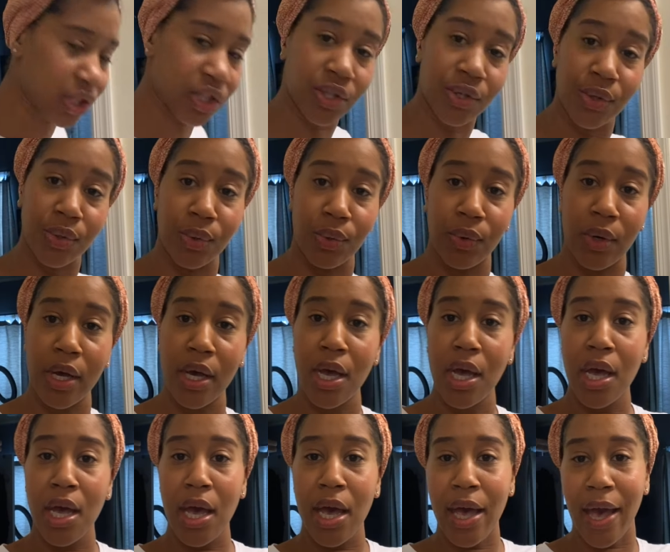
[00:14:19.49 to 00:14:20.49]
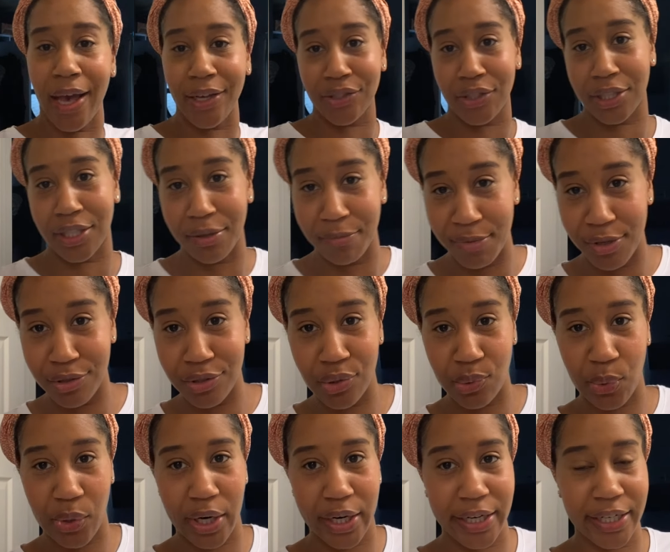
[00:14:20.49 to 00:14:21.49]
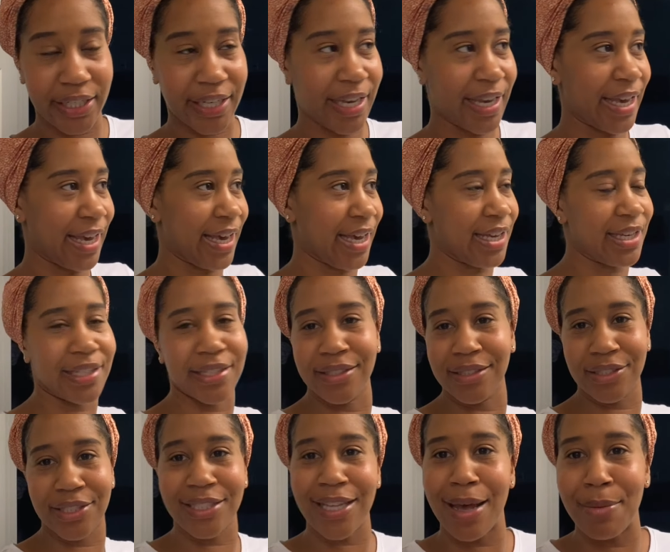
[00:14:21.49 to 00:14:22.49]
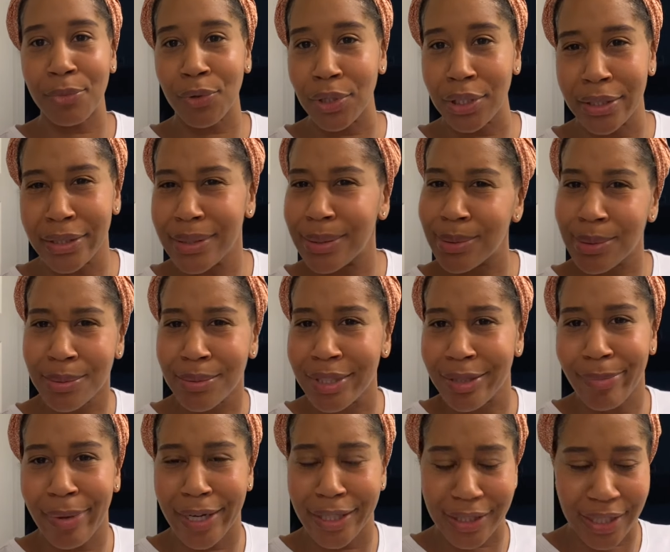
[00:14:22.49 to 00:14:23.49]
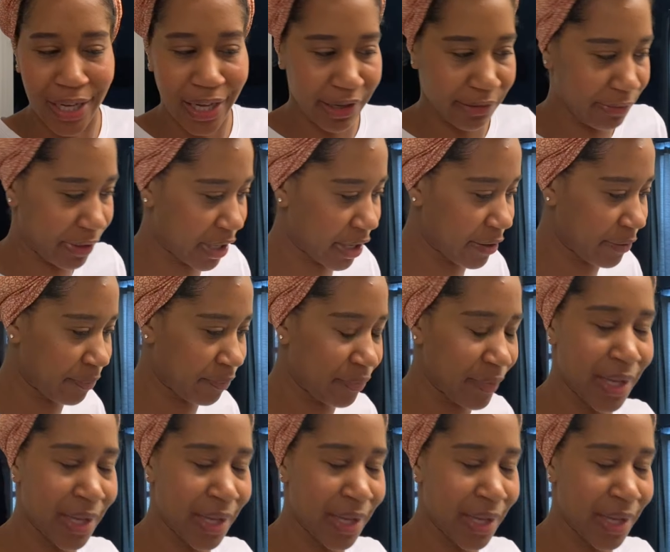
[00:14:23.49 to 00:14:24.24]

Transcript: to actually commute to work and just have more spare time, you know?